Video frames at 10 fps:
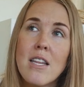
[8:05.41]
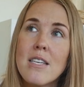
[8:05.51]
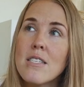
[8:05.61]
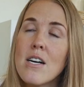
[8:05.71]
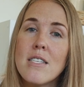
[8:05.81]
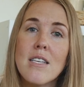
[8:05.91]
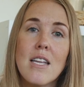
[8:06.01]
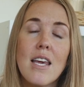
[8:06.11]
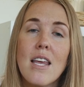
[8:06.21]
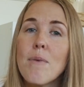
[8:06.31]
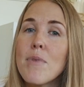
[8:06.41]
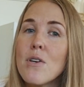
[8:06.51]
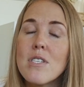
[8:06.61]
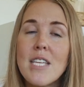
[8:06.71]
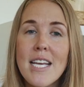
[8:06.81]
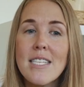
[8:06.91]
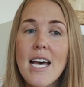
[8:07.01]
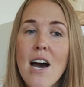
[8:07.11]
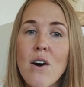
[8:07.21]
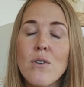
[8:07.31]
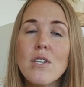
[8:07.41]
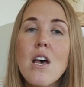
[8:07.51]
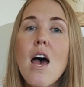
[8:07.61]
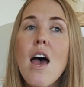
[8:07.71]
The sun is gonna keep those stains out